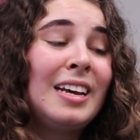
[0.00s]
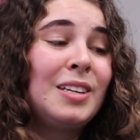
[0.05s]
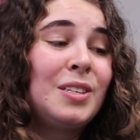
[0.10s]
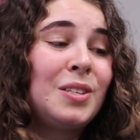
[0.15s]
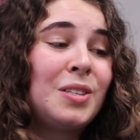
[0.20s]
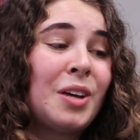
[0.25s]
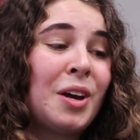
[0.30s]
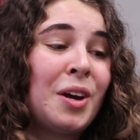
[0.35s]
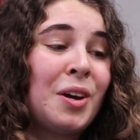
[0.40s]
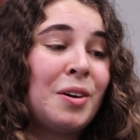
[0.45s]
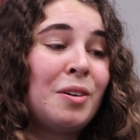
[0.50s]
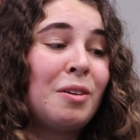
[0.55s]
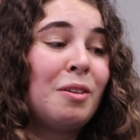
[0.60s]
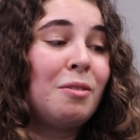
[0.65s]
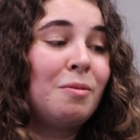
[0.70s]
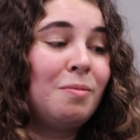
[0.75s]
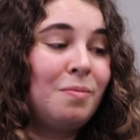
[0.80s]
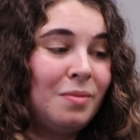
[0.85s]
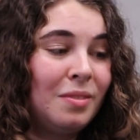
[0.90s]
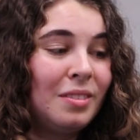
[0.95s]
So
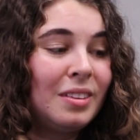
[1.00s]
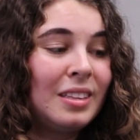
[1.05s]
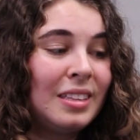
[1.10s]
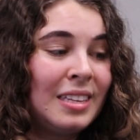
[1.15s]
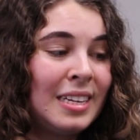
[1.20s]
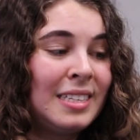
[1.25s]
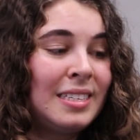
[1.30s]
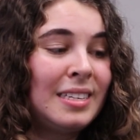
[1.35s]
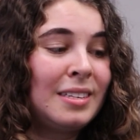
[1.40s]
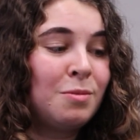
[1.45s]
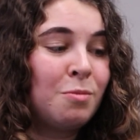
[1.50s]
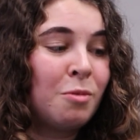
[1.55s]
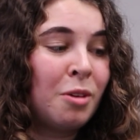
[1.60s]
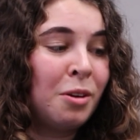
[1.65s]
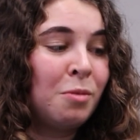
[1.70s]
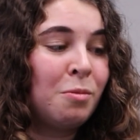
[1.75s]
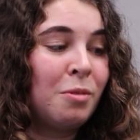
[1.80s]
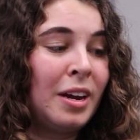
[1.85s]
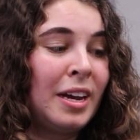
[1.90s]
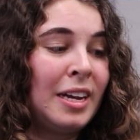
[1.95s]
this is
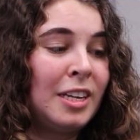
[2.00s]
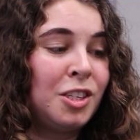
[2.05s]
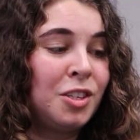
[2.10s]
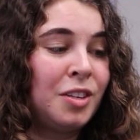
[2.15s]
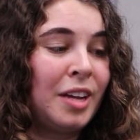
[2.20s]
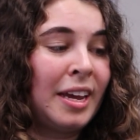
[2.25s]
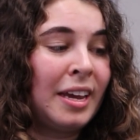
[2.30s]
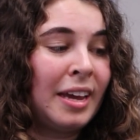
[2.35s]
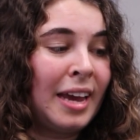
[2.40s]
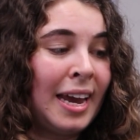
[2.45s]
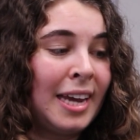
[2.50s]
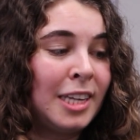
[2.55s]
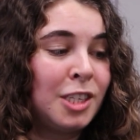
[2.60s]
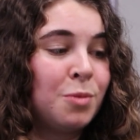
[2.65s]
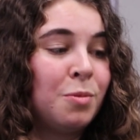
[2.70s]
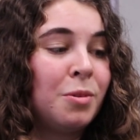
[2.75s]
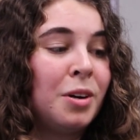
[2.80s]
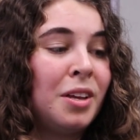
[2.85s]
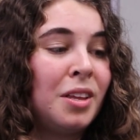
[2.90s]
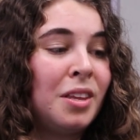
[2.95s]
one way to
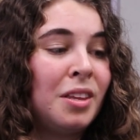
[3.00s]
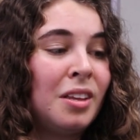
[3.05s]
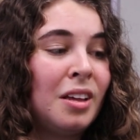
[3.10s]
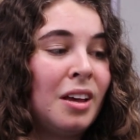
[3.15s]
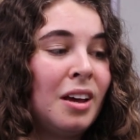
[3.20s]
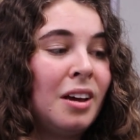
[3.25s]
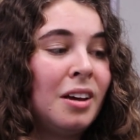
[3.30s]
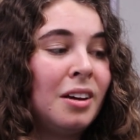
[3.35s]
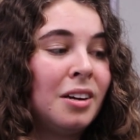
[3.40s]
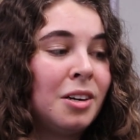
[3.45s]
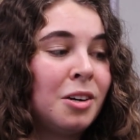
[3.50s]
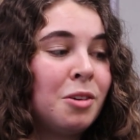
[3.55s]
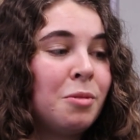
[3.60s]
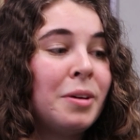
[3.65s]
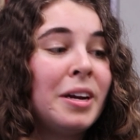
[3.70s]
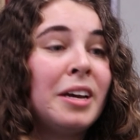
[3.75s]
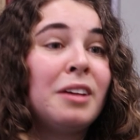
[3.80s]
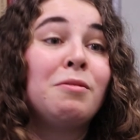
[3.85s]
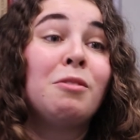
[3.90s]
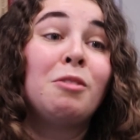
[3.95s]
engage with
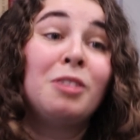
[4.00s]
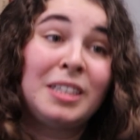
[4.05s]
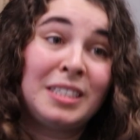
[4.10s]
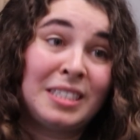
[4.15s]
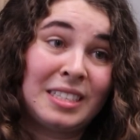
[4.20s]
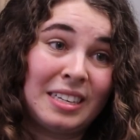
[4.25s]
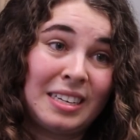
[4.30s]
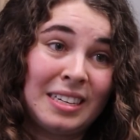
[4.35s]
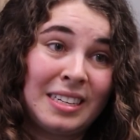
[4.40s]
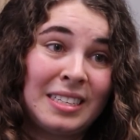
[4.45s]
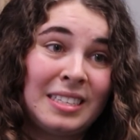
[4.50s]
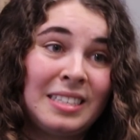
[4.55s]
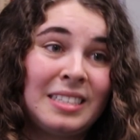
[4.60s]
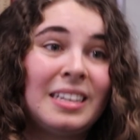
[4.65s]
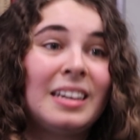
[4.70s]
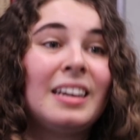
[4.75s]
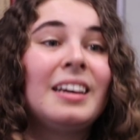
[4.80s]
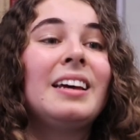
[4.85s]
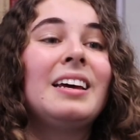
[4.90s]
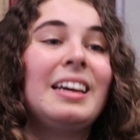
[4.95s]
queer voices